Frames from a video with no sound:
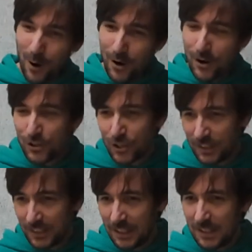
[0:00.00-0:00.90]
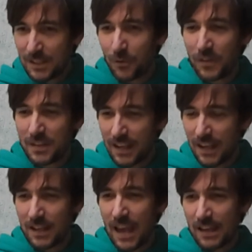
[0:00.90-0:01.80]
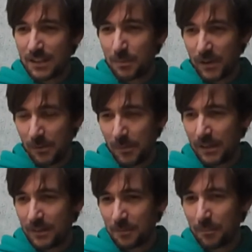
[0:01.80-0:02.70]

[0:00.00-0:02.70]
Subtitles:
Partially, so this experiment